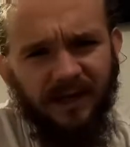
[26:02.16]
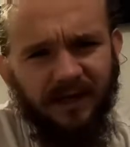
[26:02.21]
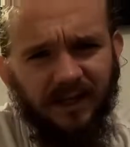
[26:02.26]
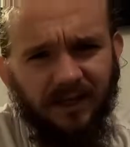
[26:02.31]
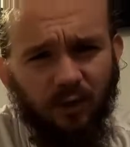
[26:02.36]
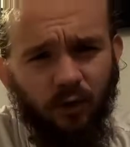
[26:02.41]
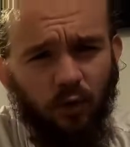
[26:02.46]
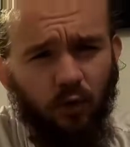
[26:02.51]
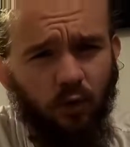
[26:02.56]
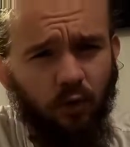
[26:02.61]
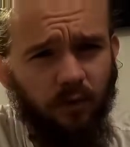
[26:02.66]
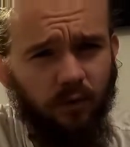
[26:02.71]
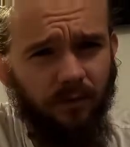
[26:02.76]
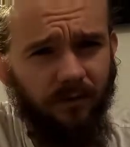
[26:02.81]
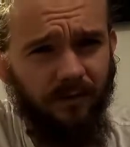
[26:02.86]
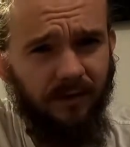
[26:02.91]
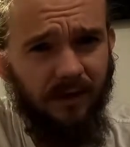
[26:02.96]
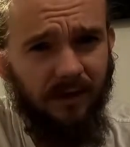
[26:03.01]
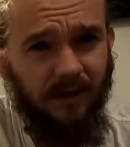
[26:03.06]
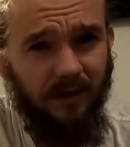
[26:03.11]
that I can get hold
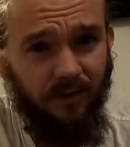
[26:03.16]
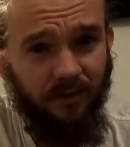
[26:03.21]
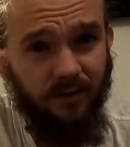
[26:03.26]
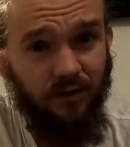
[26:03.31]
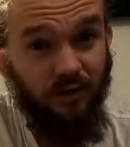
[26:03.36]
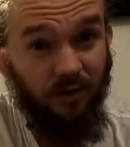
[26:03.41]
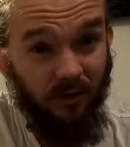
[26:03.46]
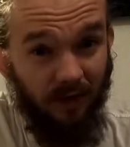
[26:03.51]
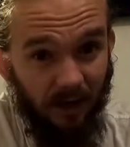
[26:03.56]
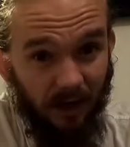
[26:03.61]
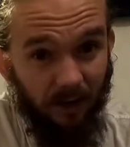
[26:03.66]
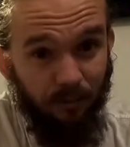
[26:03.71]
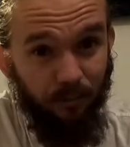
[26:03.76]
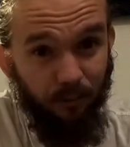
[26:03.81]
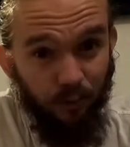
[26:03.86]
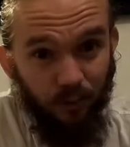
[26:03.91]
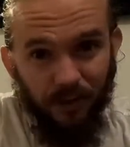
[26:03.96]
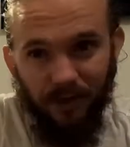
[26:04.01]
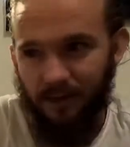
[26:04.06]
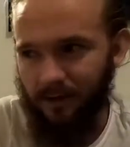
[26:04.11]
of the original
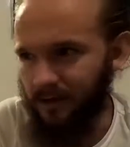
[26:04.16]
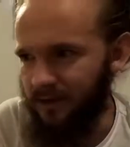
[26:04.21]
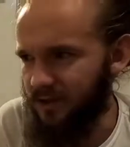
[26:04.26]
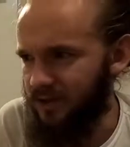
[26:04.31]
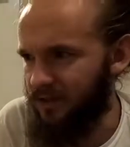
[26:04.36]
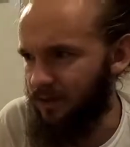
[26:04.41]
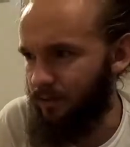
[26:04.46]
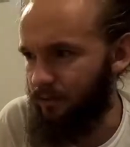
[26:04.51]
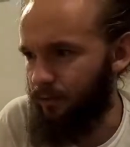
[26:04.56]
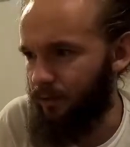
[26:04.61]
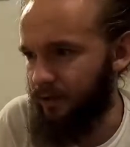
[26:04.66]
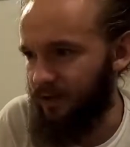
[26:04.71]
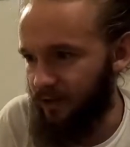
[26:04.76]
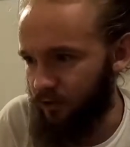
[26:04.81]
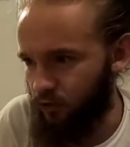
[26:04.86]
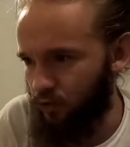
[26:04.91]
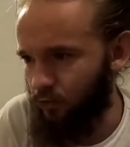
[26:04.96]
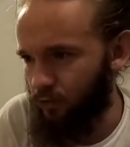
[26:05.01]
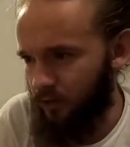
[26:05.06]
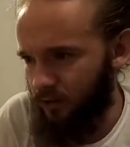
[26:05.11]
Harpoon Ale at some point. I
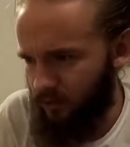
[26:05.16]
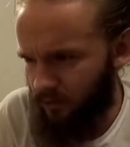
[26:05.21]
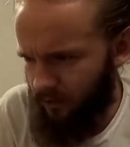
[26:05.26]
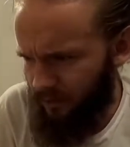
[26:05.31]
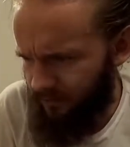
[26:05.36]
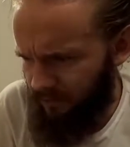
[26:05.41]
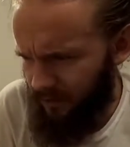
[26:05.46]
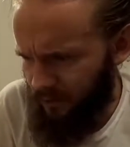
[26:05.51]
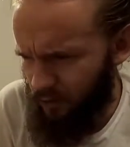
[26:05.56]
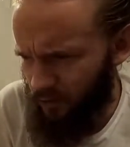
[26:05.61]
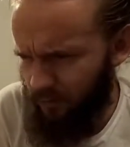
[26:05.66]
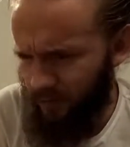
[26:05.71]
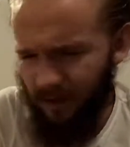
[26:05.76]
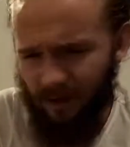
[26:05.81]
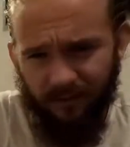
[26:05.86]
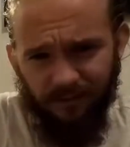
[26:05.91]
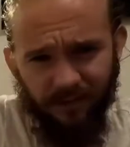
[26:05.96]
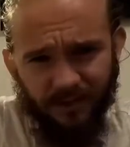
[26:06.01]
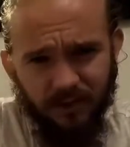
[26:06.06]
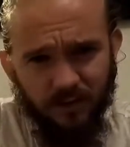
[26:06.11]
do wonder if now that we
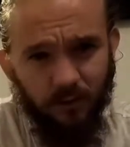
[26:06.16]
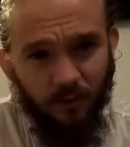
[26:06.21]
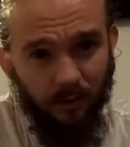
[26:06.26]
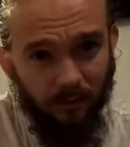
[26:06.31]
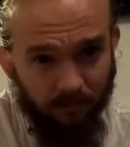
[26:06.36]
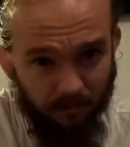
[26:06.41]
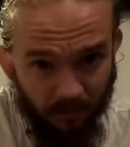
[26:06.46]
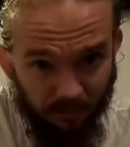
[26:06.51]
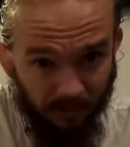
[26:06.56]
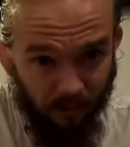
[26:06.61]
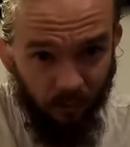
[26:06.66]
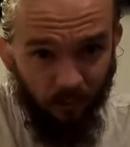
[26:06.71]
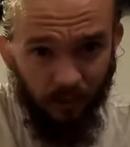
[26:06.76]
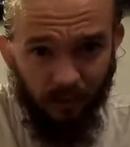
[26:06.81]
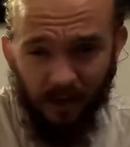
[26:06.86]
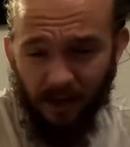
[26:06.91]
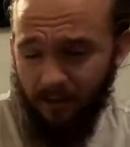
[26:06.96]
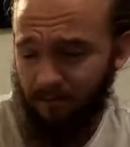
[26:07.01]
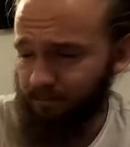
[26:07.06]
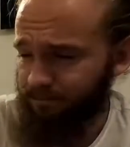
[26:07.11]
have this one, maybe we'll
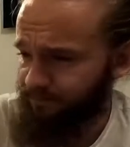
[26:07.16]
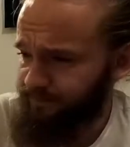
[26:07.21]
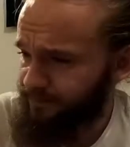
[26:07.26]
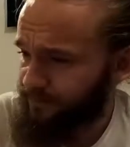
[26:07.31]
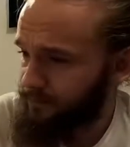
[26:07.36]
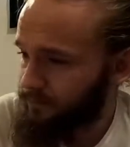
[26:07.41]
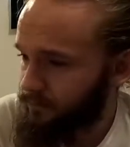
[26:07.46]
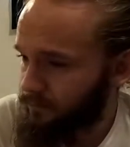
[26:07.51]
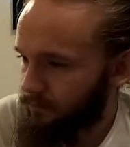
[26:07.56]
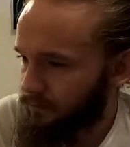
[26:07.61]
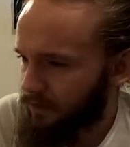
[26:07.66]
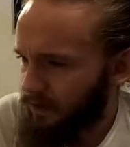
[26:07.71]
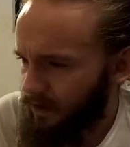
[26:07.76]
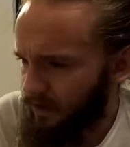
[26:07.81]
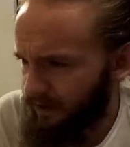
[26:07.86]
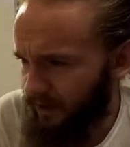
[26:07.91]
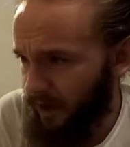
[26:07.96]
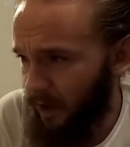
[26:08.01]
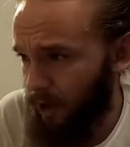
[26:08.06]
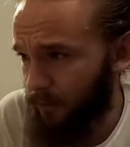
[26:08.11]
get
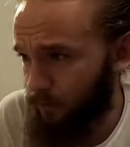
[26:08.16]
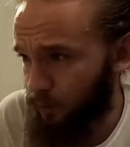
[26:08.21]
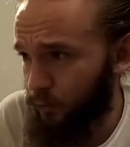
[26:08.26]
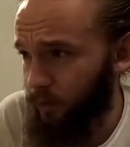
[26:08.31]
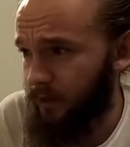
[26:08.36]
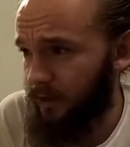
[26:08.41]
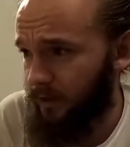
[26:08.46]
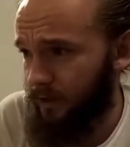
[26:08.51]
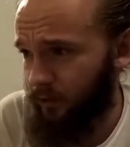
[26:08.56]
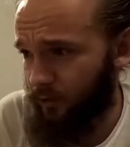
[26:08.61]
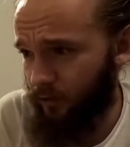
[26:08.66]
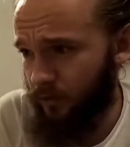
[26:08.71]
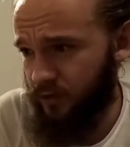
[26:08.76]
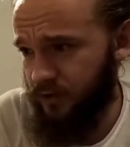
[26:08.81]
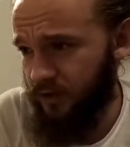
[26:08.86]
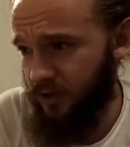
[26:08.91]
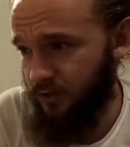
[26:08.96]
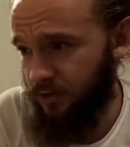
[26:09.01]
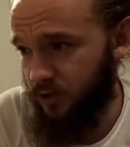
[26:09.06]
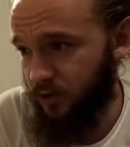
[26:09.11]
the Harpoon Ale
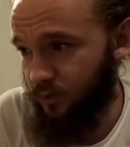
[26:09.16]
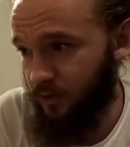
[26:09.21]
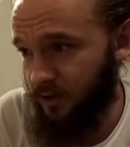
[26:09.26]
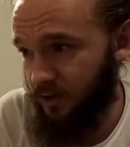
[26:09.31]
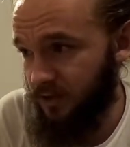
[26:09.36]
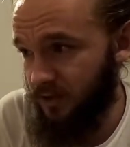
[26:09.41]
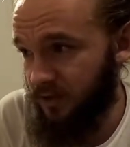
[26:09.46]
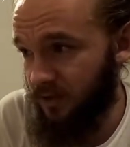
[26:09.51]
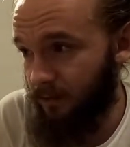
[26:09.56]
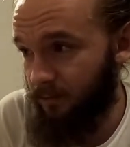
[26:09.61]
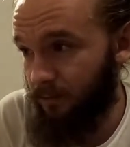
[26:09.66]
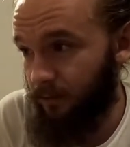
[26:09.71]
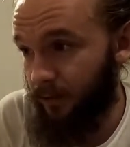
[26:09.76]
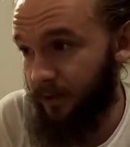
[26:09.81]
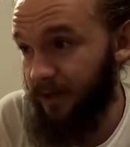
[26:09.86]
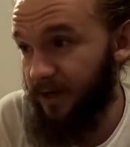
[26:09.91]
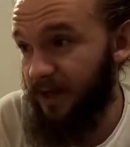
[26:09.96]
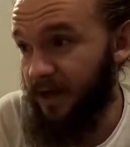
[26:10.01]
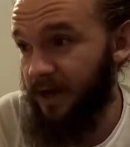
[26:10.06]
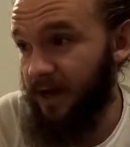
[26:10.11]
across here in Sweden at some
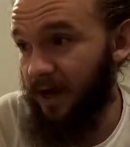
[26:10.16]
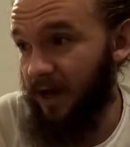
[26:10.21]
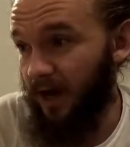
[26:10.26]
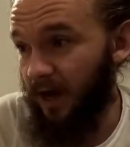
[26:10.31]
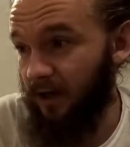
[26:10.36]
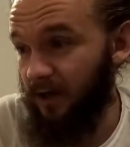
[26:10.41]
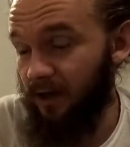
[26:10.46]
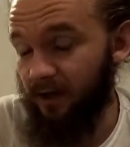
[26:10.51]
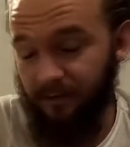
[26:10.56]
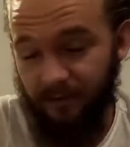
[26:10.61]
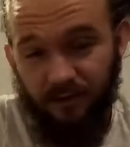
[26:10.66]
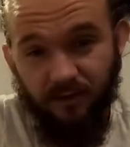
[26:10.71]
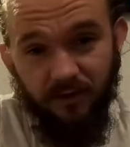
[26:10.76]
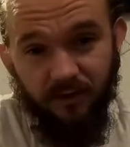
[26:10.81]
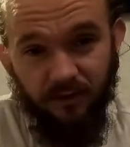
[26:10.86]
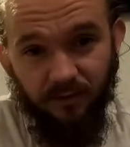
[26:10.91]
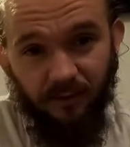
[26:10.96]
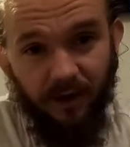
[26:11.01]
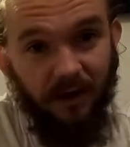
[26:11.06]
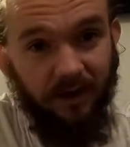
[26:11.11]
point, and if it
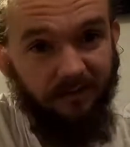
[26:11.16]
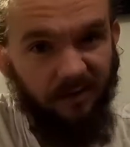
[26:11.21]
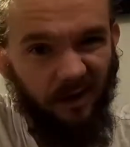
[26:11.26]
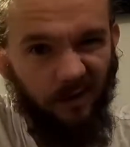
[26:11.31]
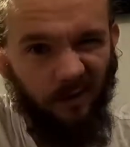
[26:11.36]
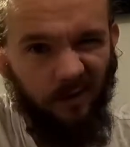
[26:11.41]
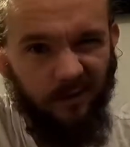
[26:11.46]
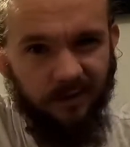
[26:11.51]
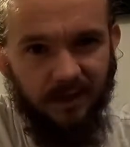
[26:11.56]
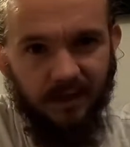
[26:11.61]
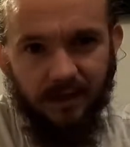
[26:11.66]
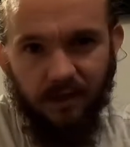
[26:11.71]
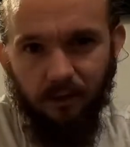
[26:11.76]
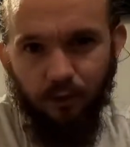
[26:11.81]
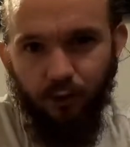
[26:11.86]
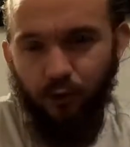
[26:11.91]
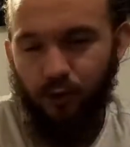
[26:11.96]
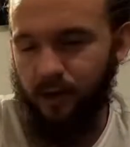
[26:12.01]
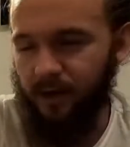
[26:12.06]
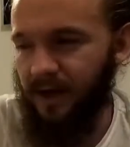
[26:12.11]
does arrive I will take a
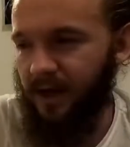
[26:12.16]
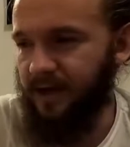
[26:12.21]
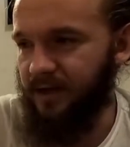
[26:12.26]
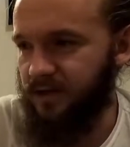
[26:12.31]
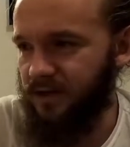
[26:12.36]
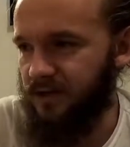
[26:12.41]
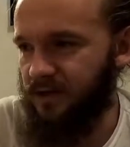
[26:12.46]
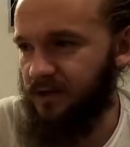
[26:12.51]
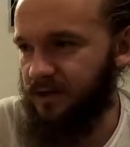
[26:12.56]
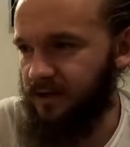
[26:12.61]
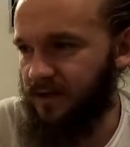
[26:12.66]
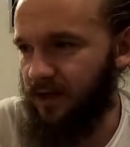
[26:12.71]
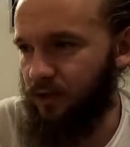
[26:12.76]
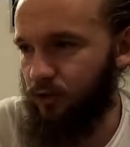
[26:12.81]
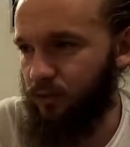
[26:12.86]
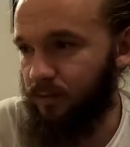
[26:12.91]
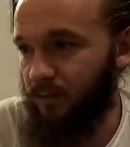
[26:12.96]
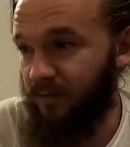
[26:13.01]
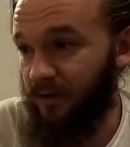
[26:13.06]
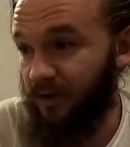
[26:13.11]
look at that, because I think that
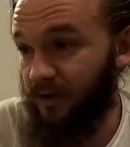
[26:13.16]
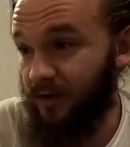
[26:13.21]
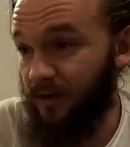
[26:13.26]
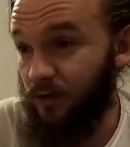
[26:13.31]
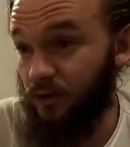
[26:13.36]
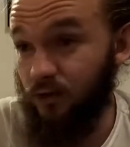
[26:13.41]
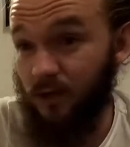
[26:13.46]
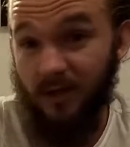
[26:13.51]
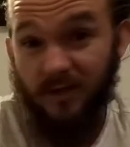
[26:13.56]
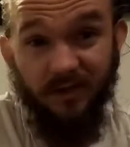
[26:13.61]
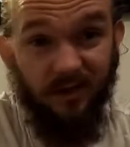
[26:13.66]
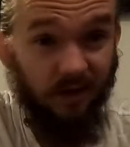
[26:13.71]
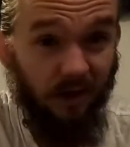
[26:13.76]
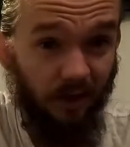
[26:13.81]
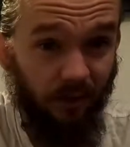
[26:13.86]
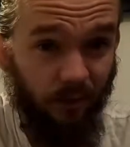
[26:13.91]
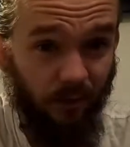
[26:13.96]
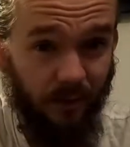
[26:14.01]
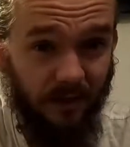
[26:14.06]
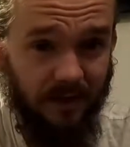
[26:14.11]
could be very interesting.
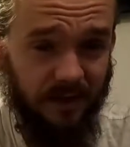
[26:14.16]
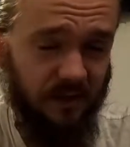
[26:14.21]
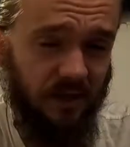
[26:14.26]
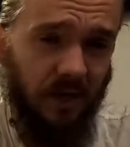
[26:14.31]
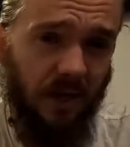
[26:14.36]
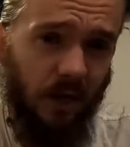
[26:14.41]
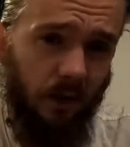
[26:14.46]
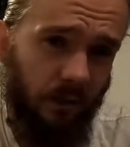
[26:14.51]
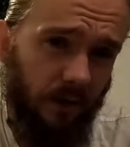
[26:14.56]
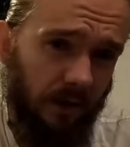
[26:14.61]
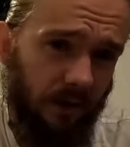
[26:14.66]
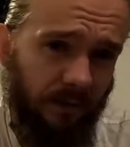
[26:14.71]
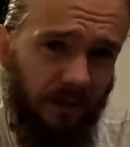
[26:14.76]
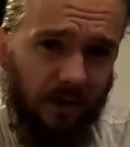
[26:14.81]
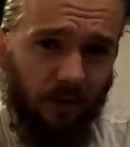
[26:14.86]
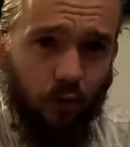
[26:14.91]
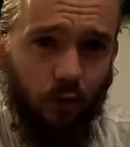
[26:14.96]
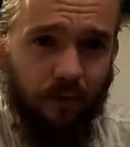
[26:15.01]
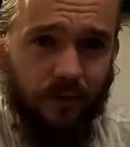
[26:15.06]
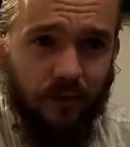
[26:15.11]
Otherwise, when I
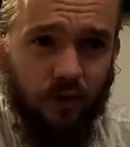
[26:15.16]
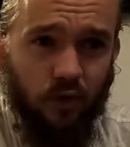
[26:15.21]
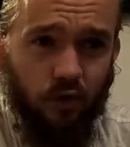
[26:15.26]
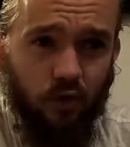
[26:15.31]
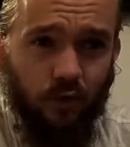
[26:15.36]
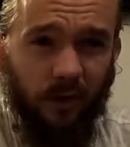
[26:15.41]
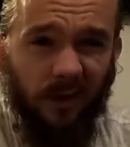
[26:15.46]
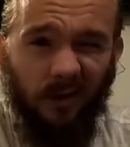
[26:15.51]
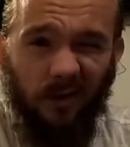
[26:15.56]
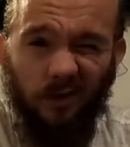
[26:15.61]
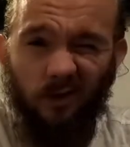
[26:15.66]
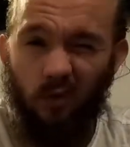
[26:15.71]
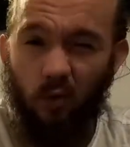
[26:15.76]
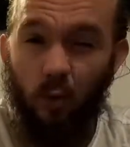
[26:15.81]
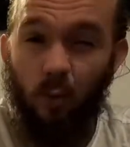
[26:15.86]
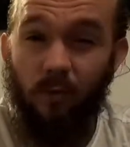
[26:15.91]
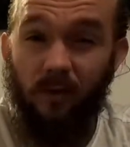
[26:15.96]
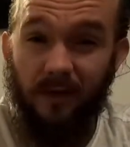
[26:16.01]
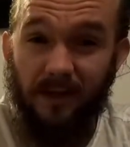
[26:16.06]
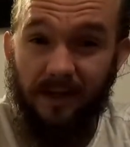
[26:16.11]
make it over to New England
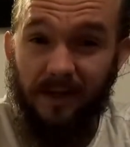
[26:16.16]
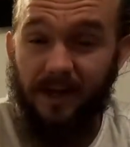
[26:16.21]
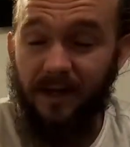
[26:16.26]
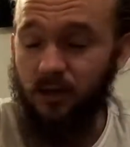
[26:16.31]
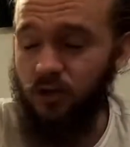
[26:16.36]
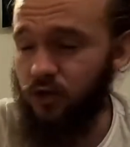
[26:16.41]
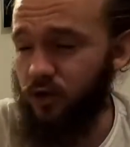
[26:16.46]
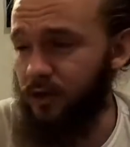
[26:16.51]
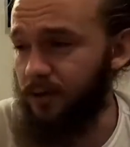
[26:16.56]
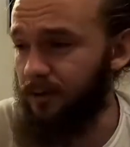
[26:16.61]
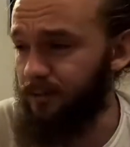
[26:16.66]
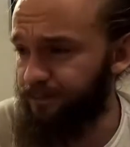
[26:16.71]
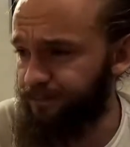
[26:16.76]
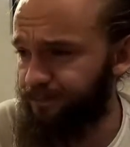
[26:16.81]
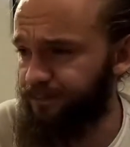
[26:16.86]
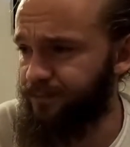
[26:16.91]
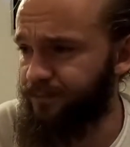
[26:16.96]
hopefully next year,